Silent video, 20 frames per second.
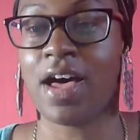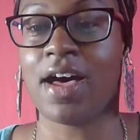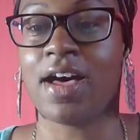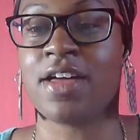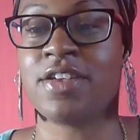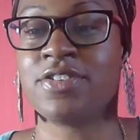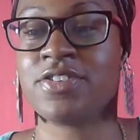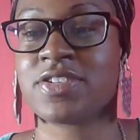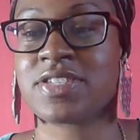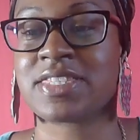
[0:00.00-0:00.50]

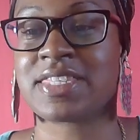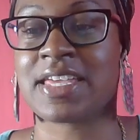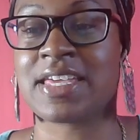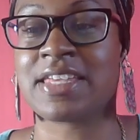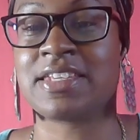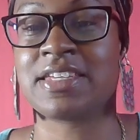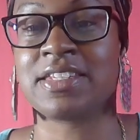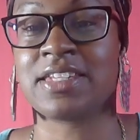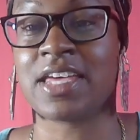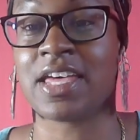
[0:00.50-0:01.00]

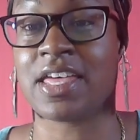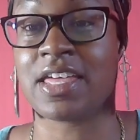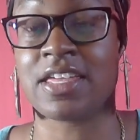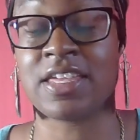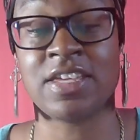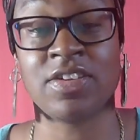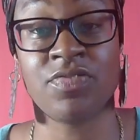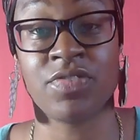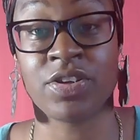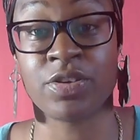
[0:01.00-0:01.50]
Understanding that
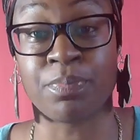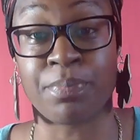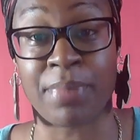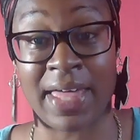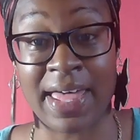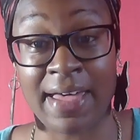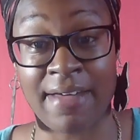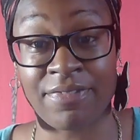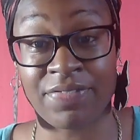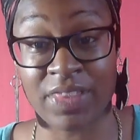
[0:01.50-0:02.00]
even
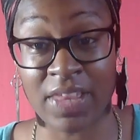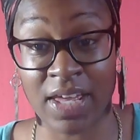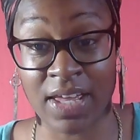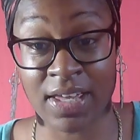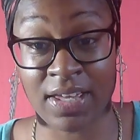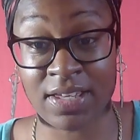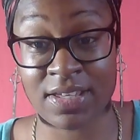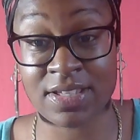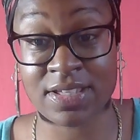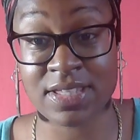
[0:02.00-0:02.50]
bad
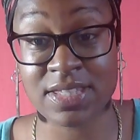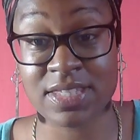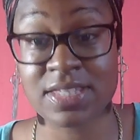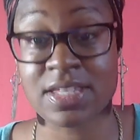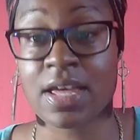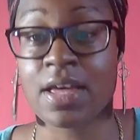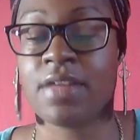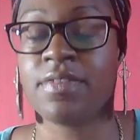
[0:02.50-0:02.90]
things